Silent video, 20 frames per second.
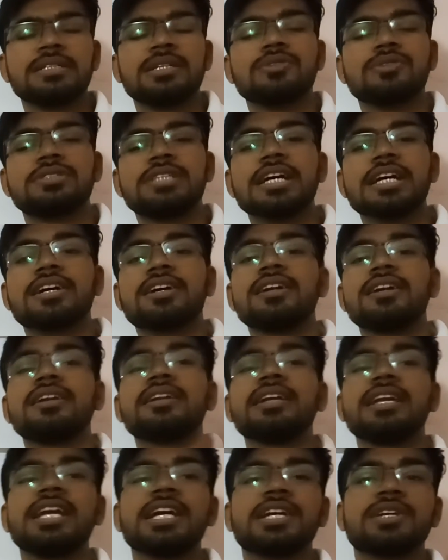Now
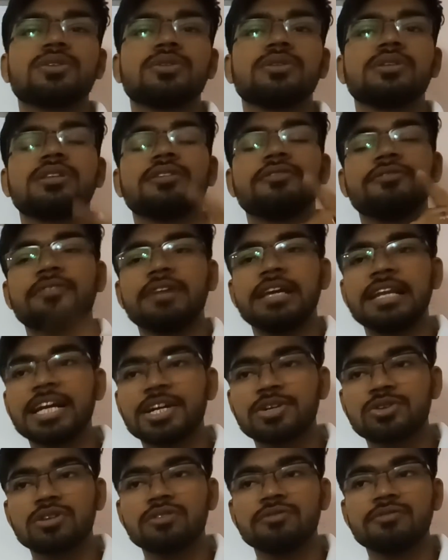secondary electron, the
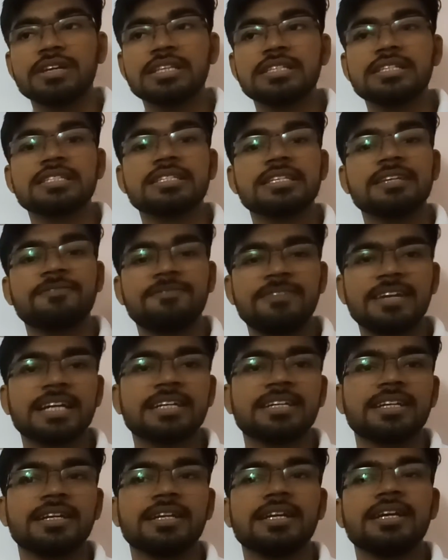electron which is
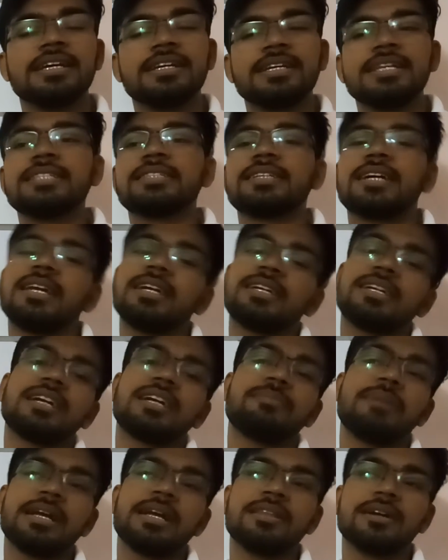reflected, is
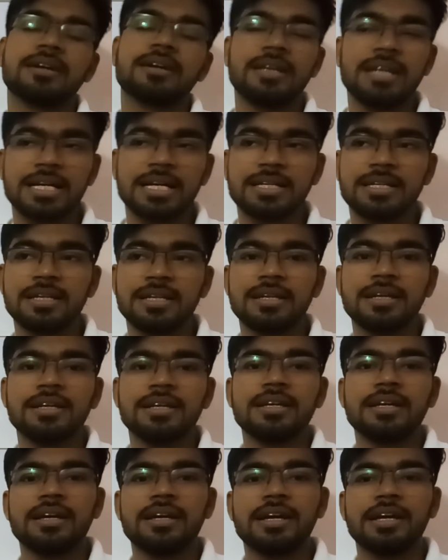collected by the collector
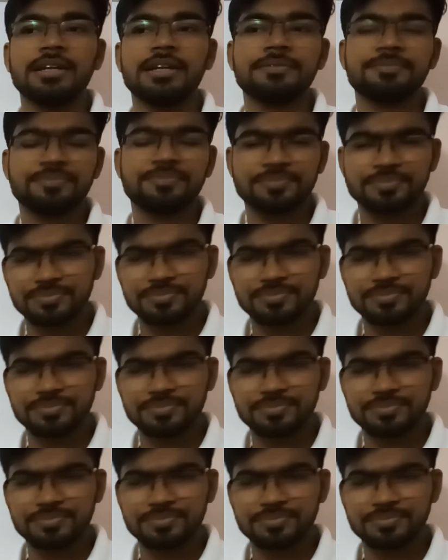and